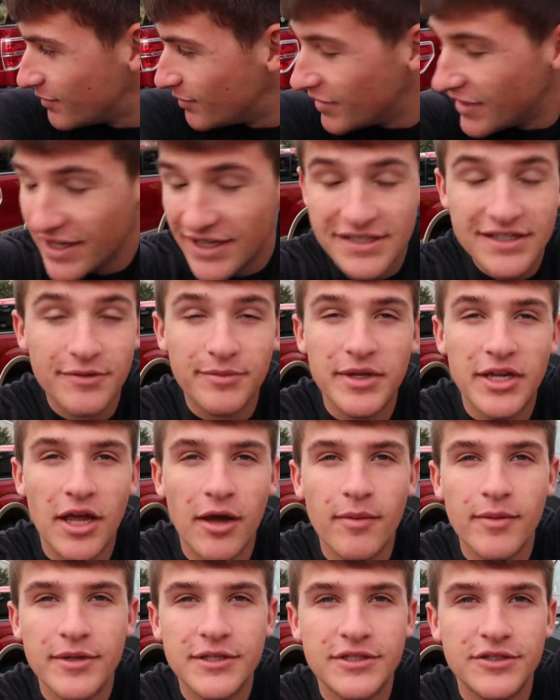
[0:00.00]
But that's gonna be
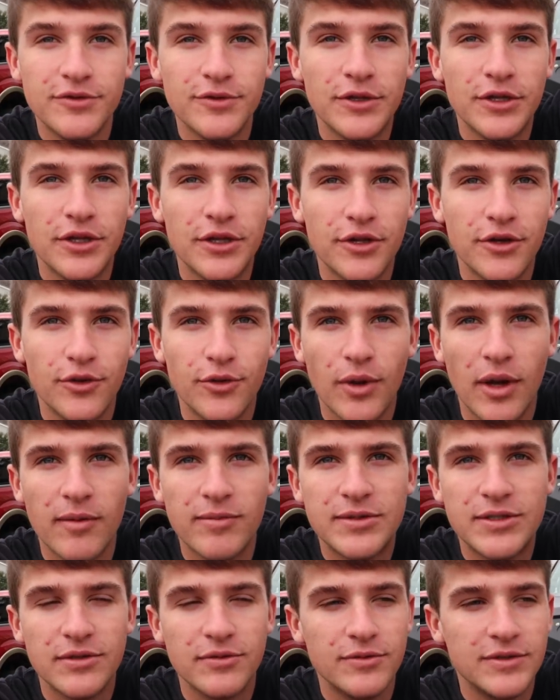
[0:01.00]
coming soon in the new
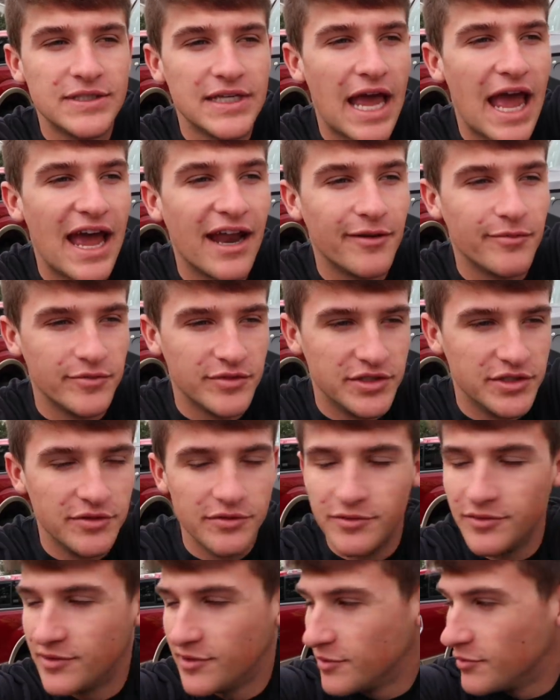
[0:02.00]
episodes. Adam
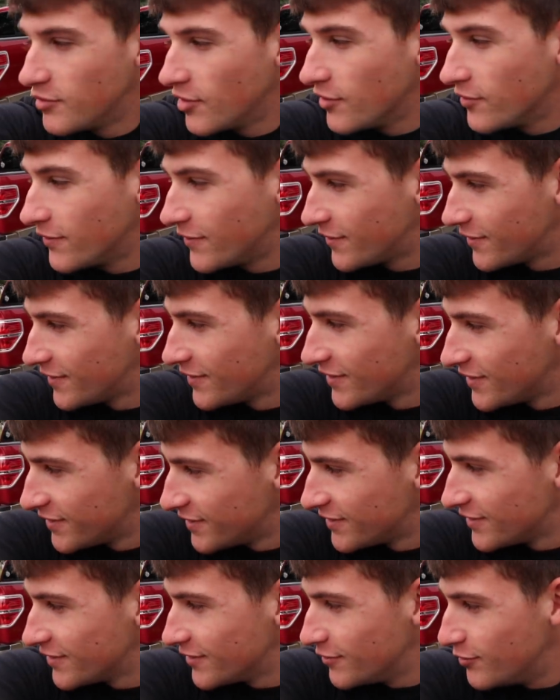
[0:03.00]
too. They're both
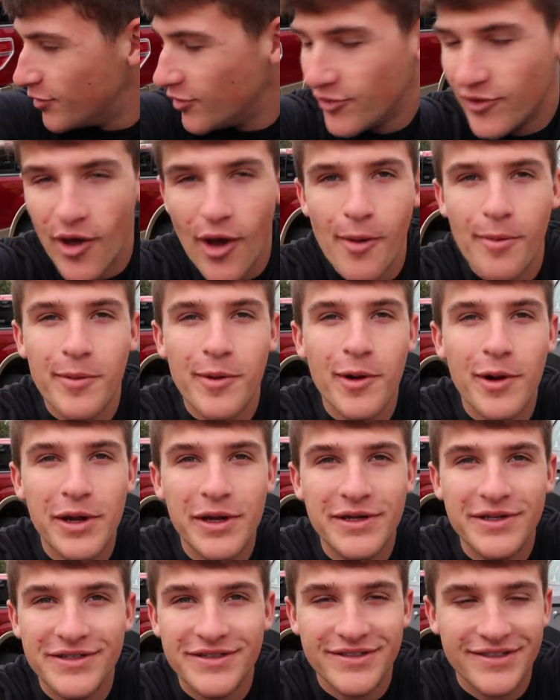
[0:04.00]
they're both
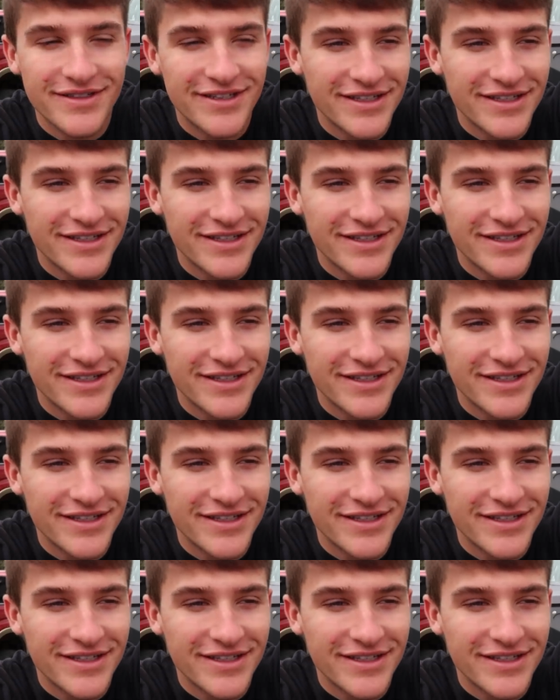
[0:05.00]
upgrading.